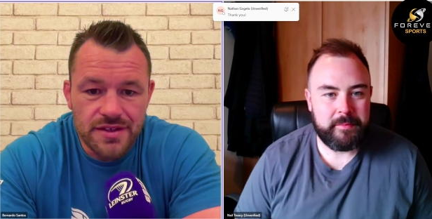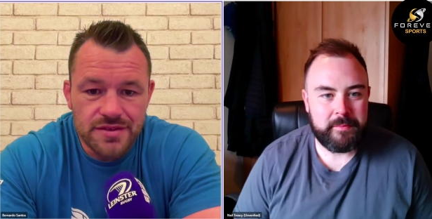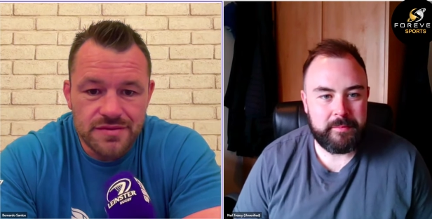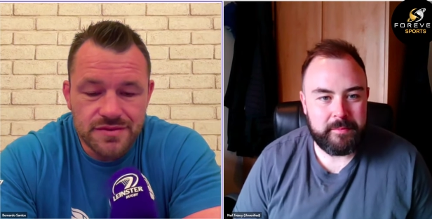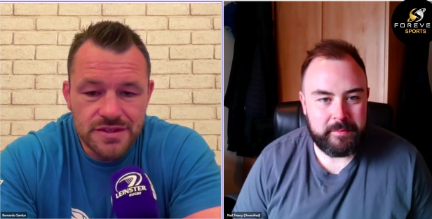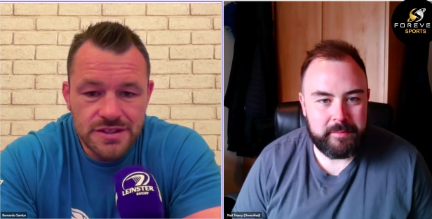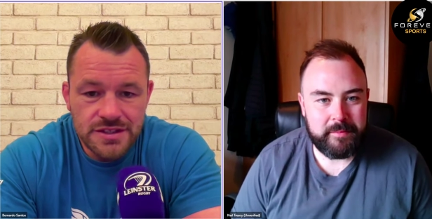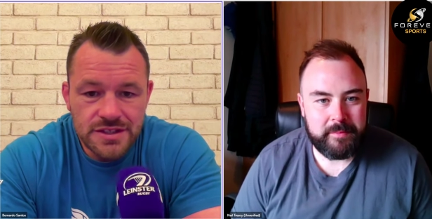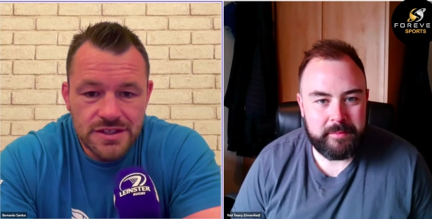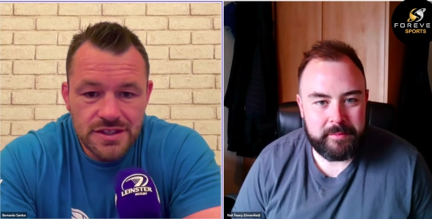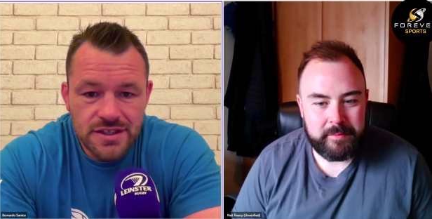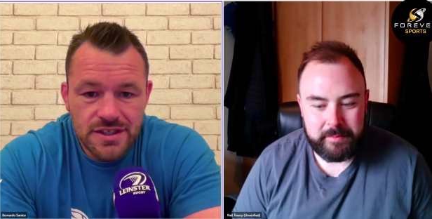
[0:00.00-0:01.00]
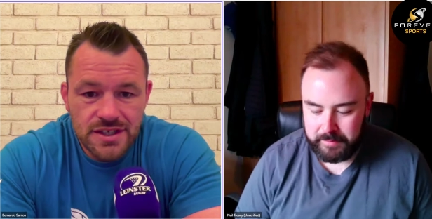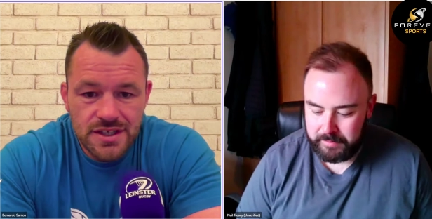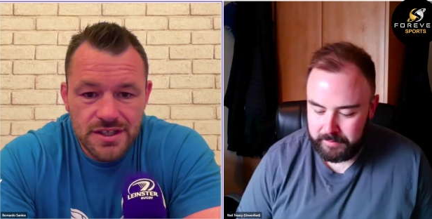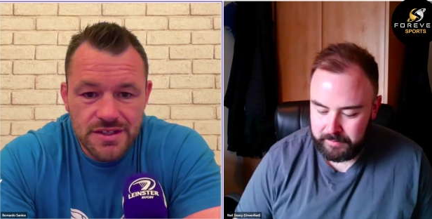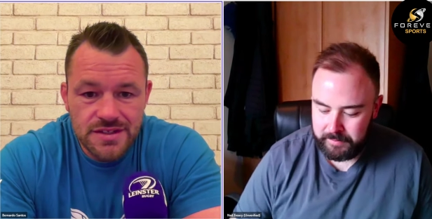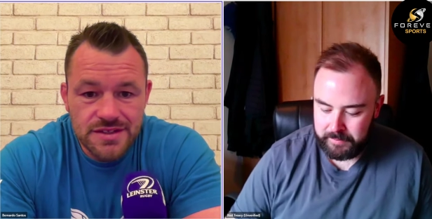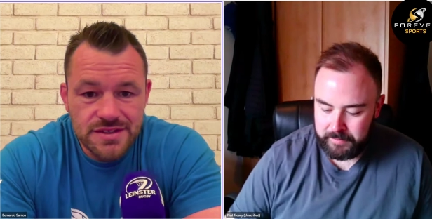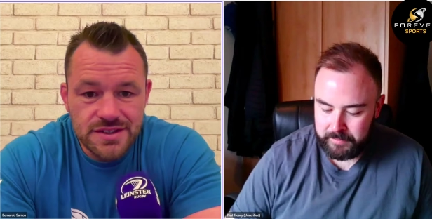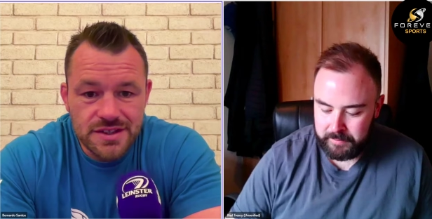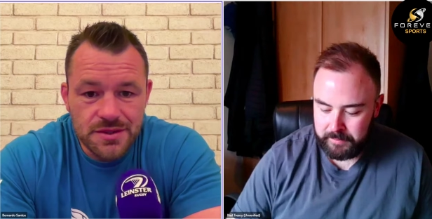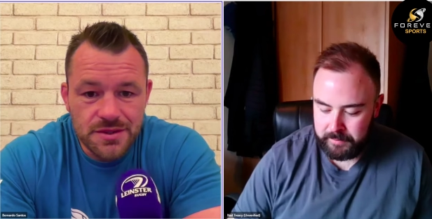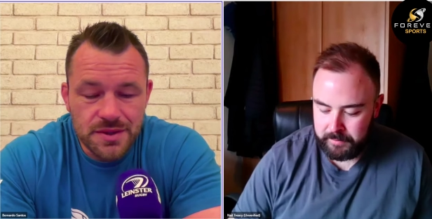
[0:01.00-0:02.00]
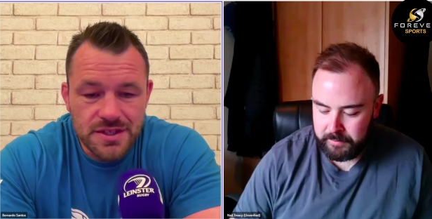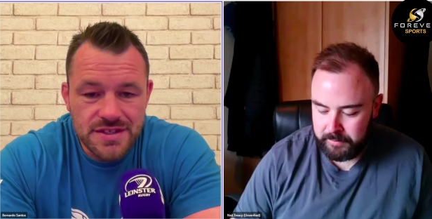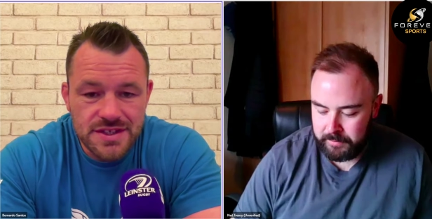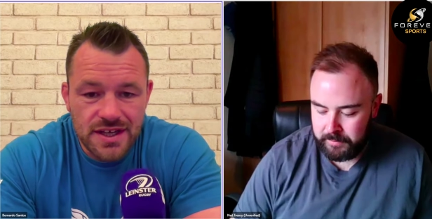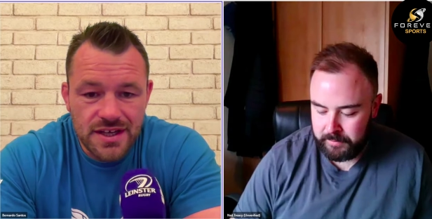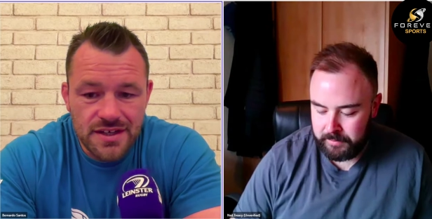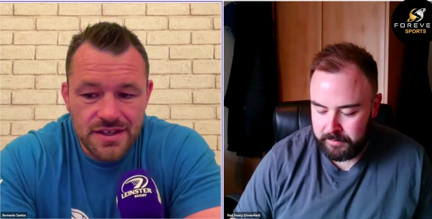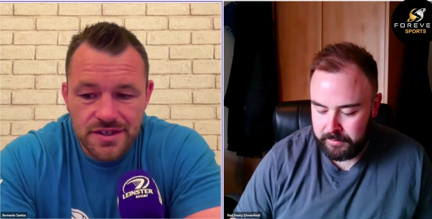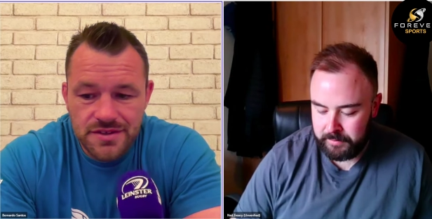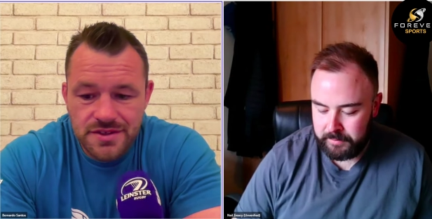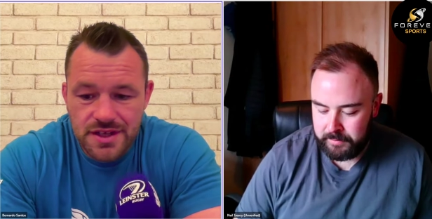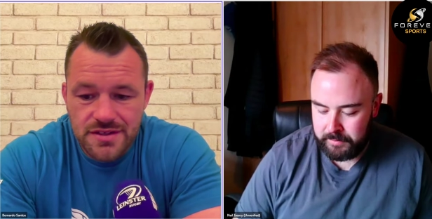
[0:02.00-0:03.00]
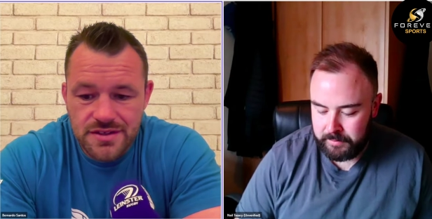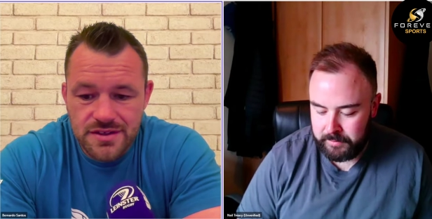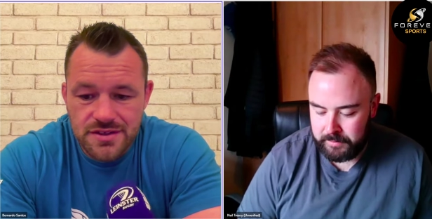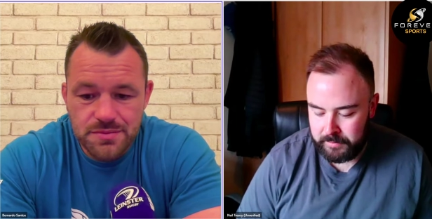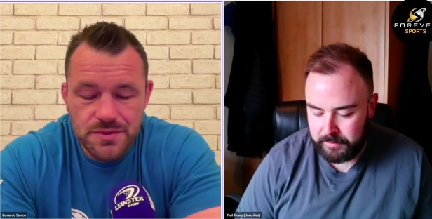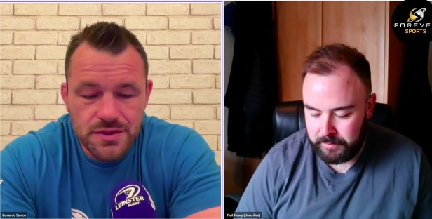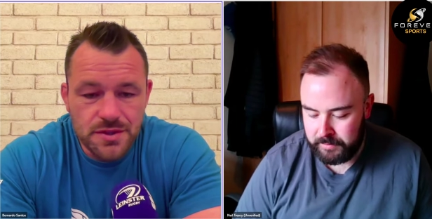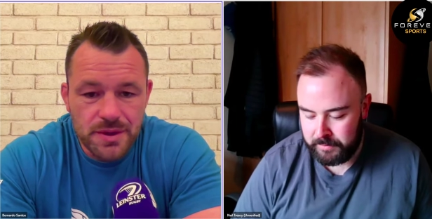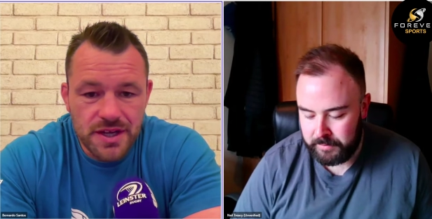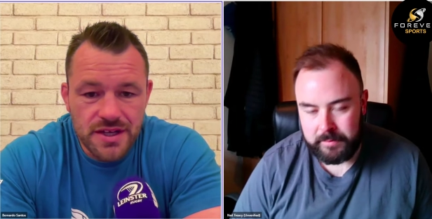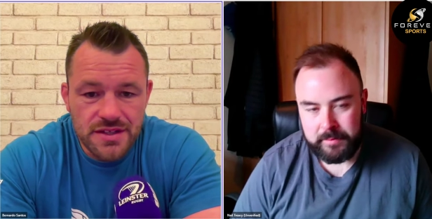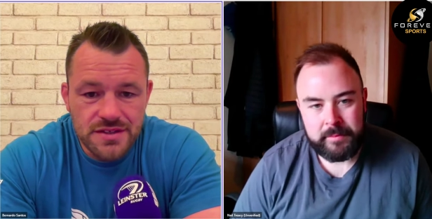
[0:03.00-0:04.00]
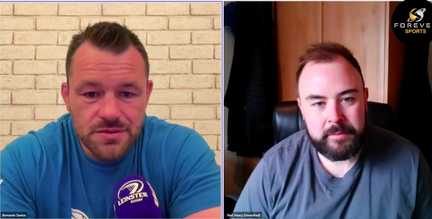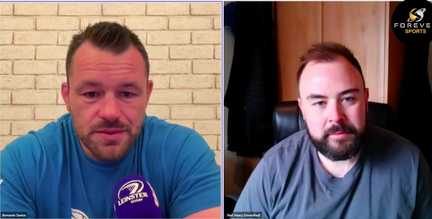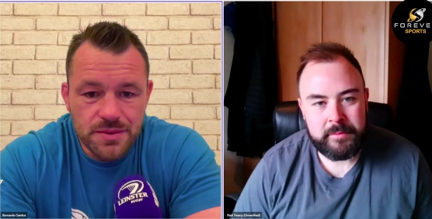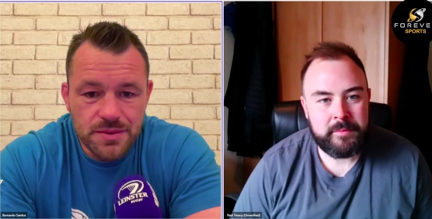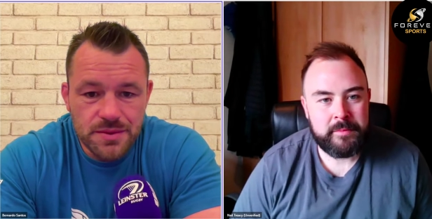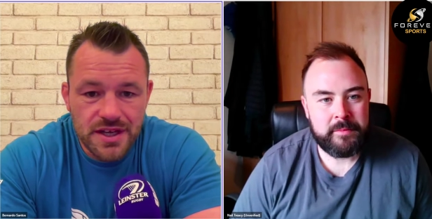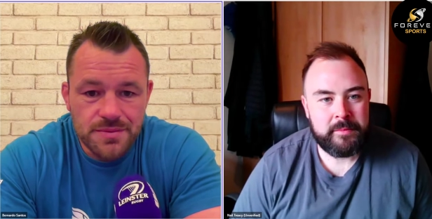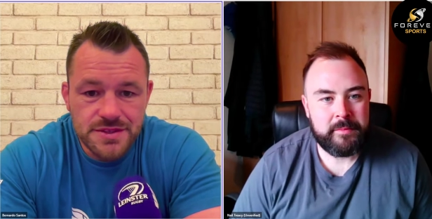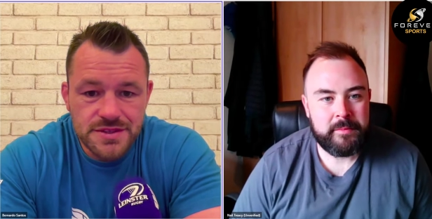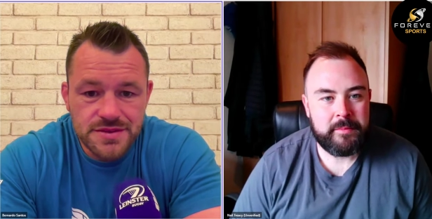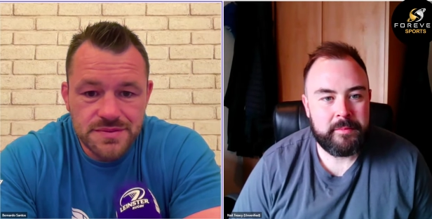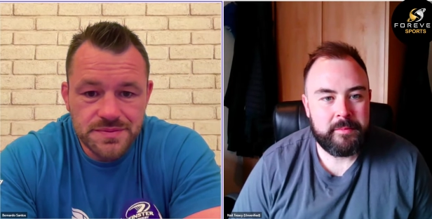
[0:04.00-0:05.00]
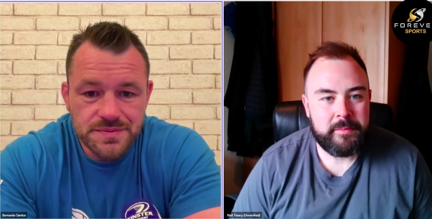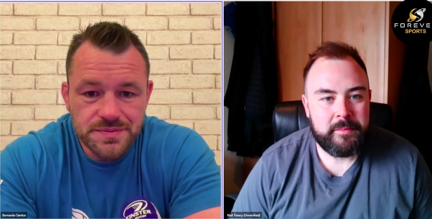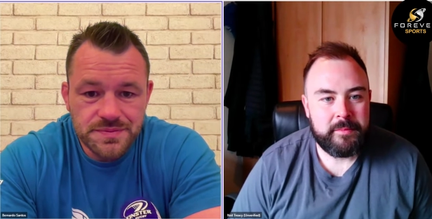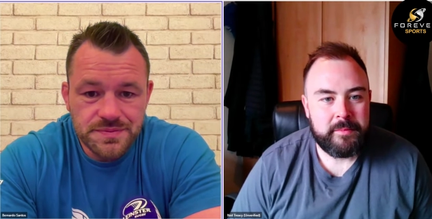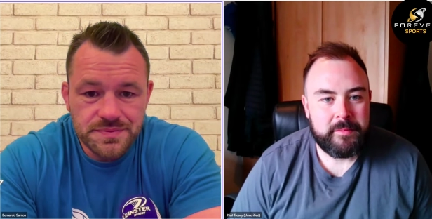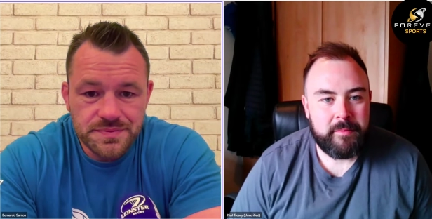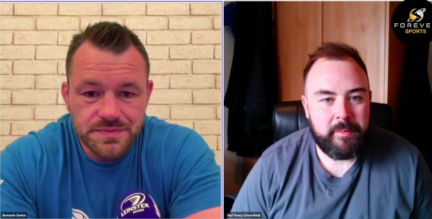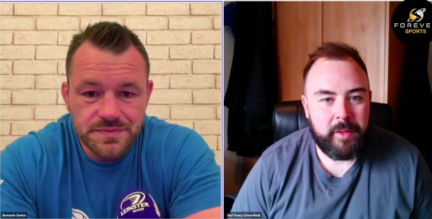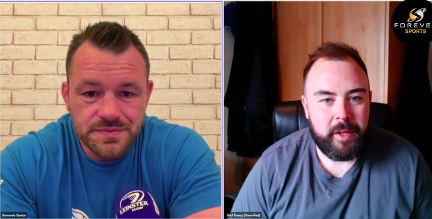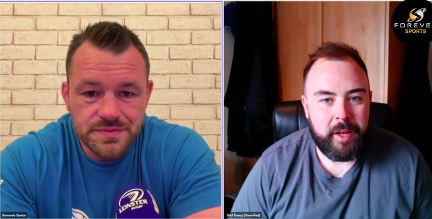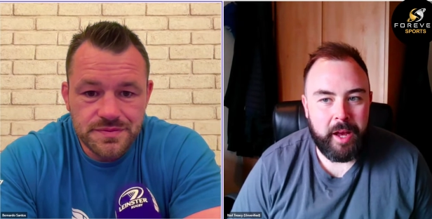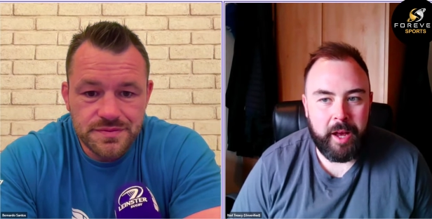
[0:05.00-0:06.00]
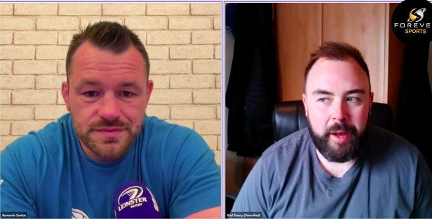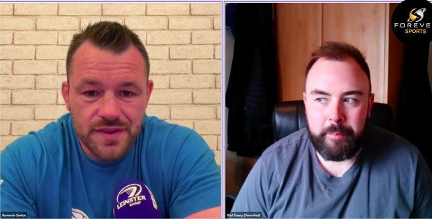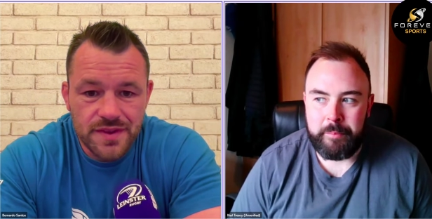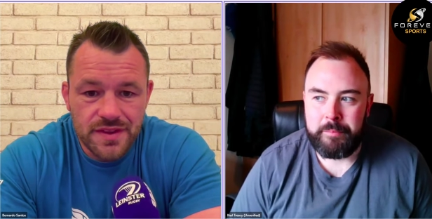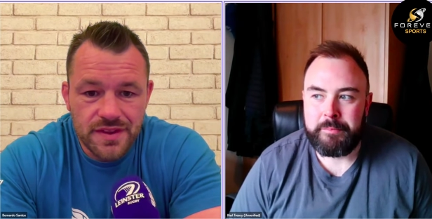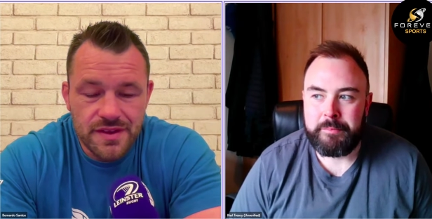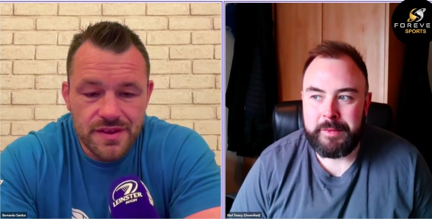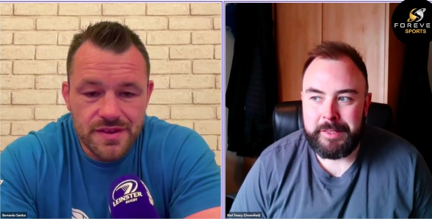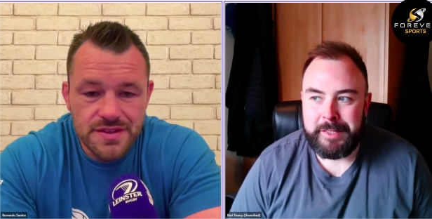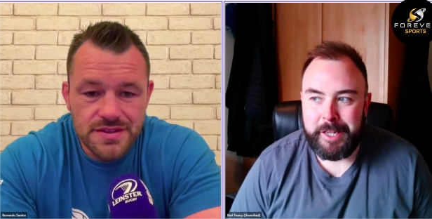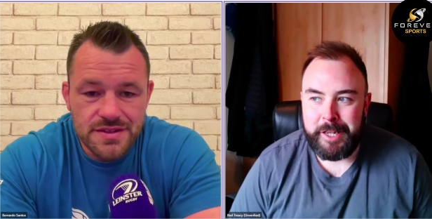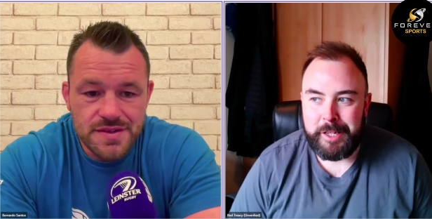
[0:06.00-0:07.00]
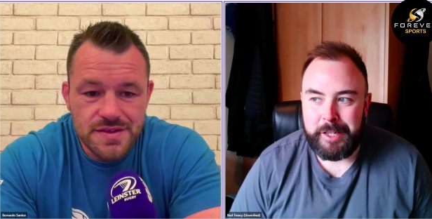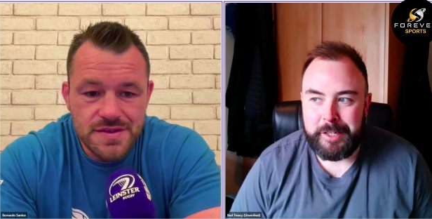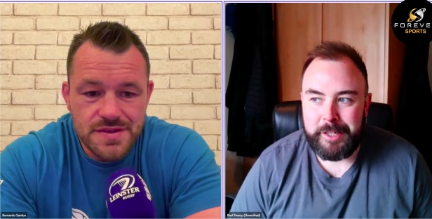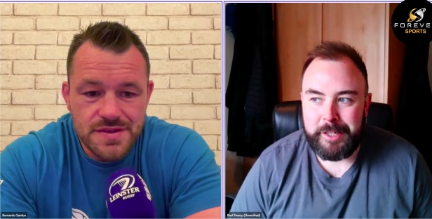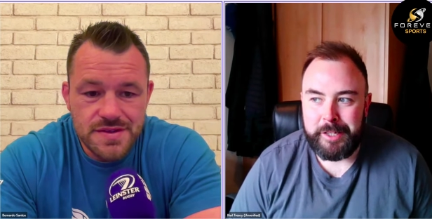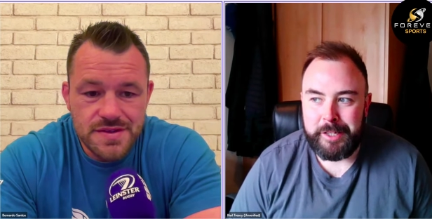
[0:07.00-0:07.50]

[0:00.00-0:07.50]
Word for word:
Speaker 1: and and deal with what's ahead. I don't tend to look look back at too many games.
Speaker 2: Um, I'll